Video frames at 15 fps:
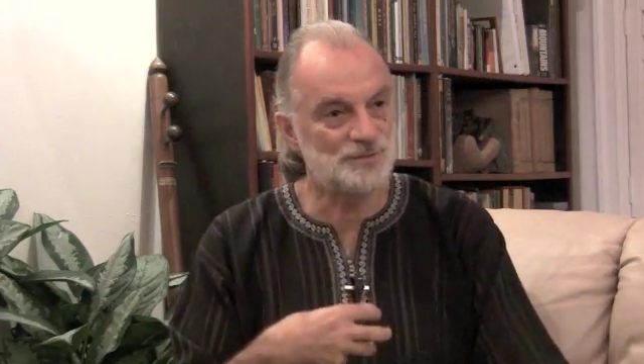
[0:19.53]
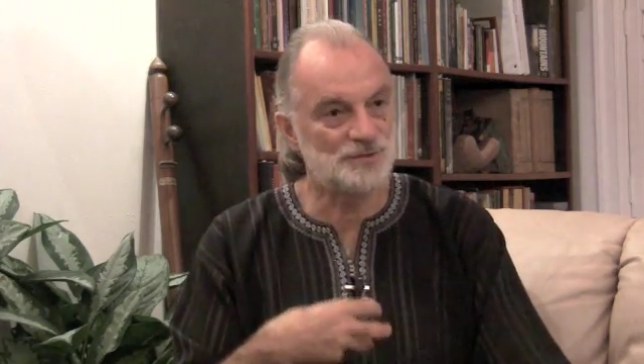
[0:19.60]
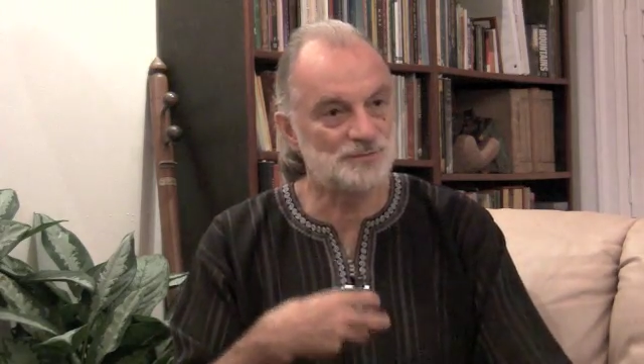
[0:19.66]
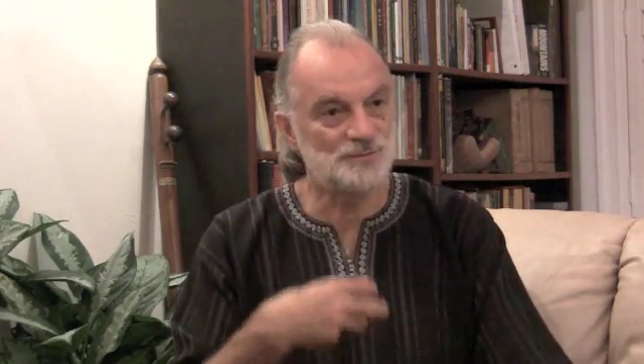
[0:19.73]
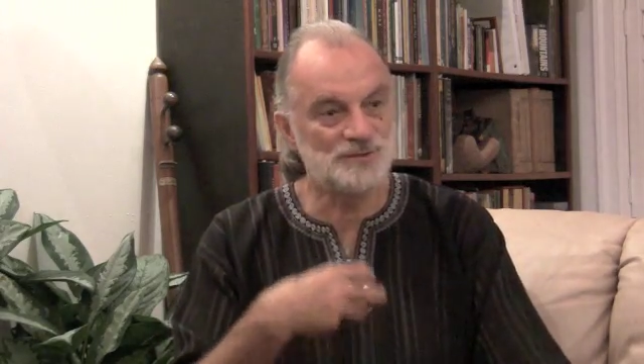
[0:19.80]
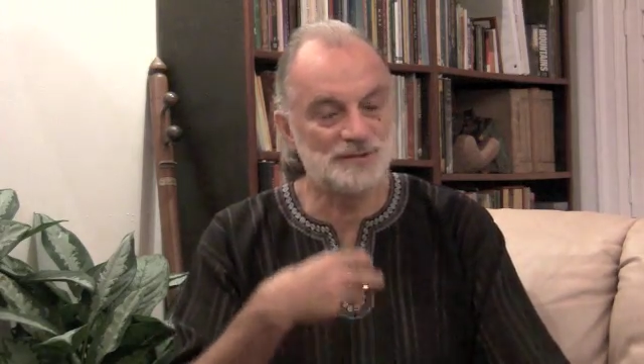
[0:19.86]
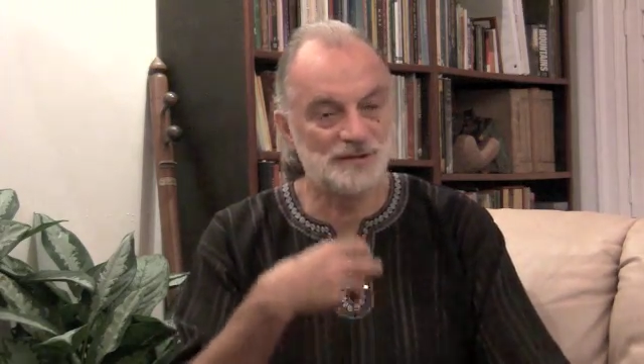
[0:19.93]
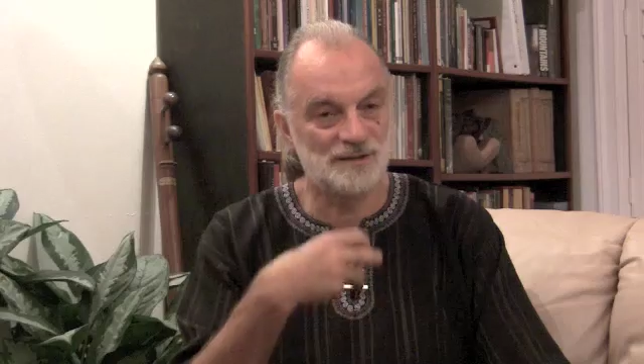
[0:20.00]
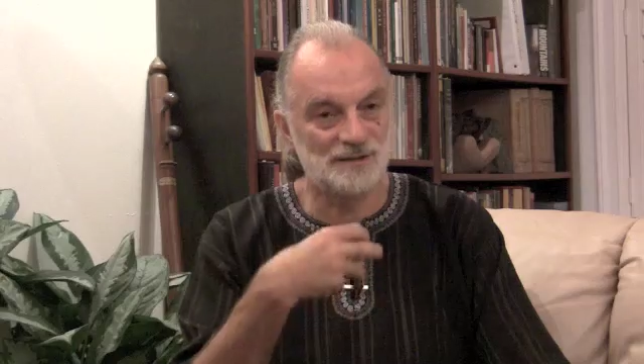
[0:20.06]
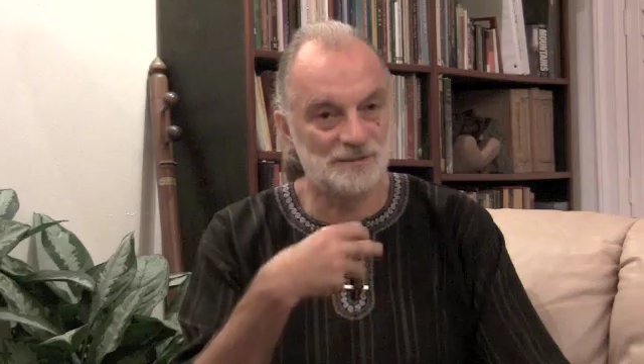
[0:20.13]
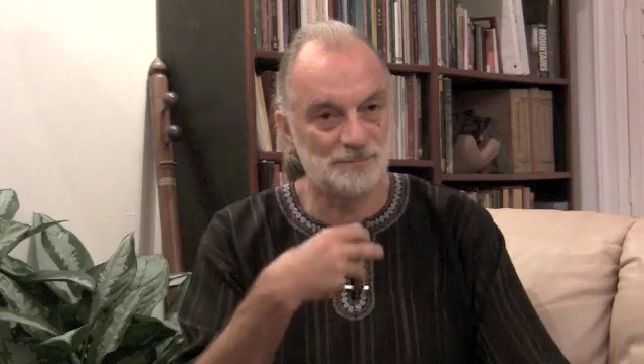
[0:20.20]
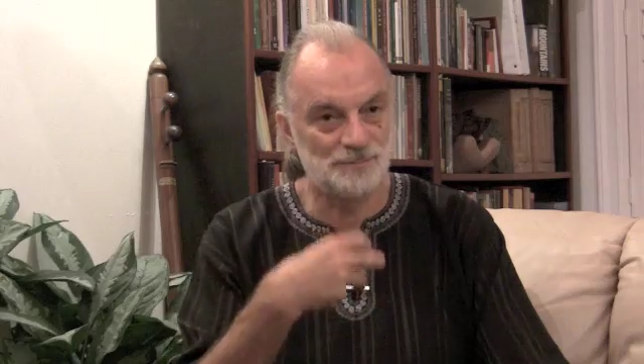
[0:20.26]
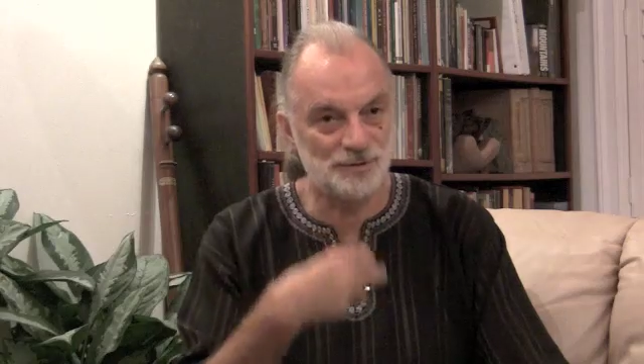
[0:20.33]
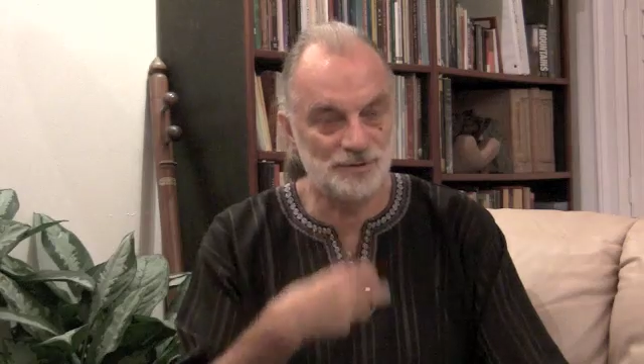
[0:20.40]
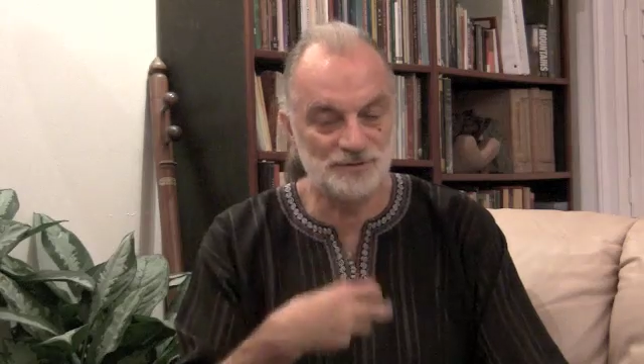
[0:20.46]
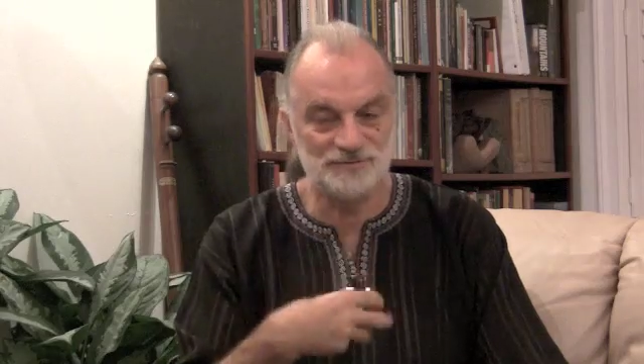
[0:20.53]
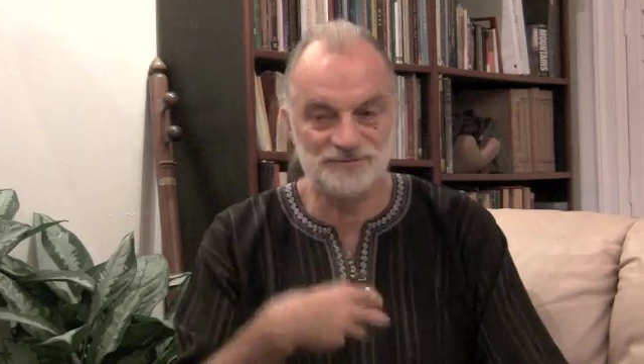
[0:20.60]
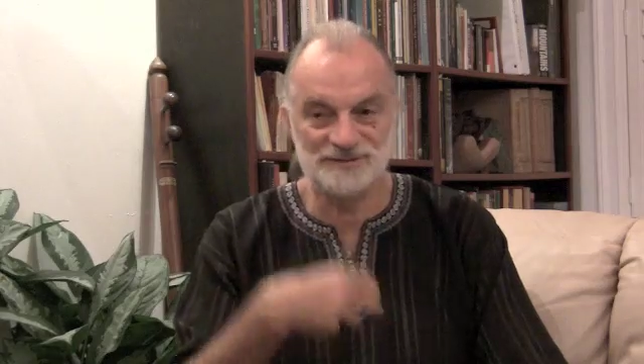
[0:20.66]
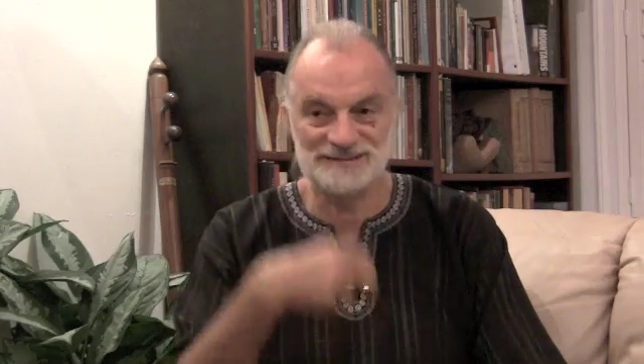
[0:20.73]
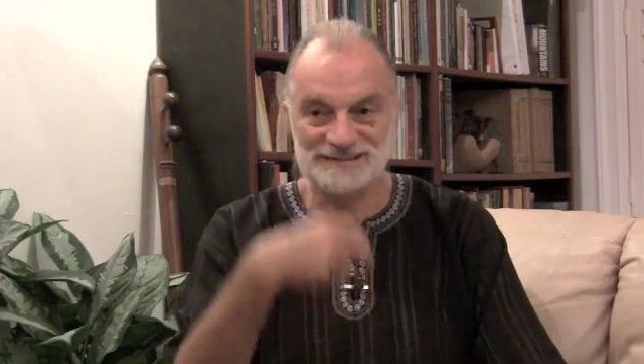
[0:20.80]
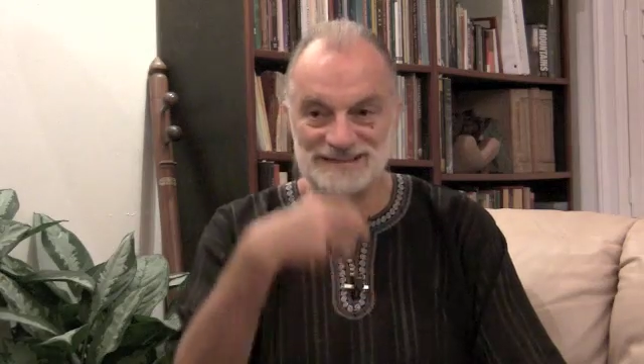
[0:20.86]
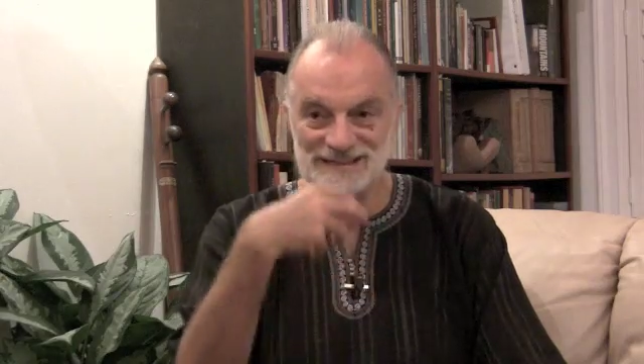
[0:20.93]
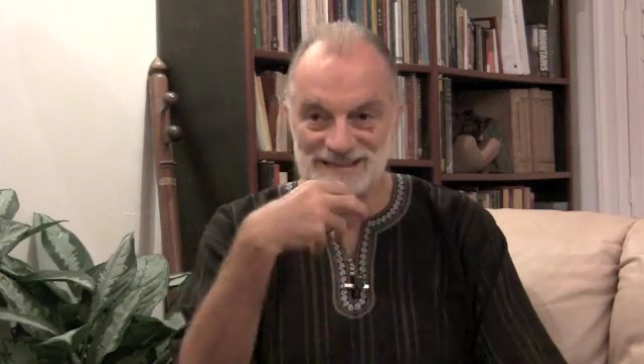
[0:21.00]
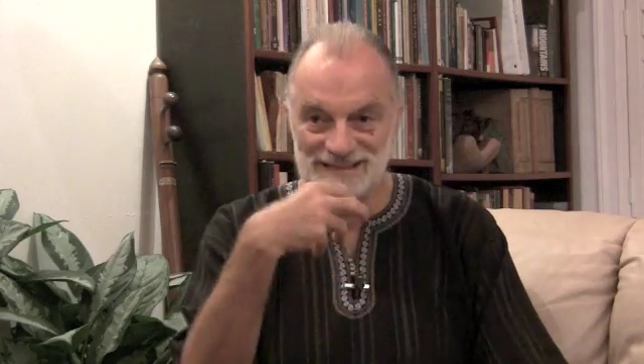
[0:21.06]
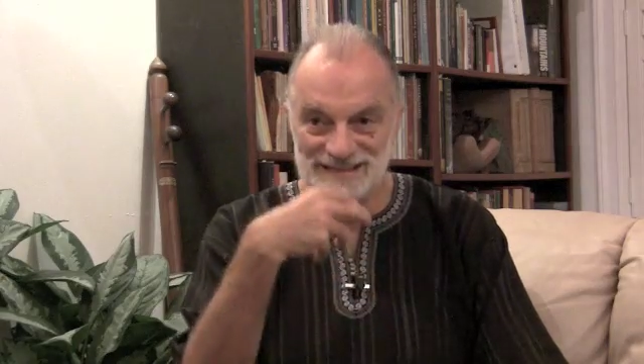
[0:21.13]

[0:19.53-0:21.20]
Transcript: where we are perfect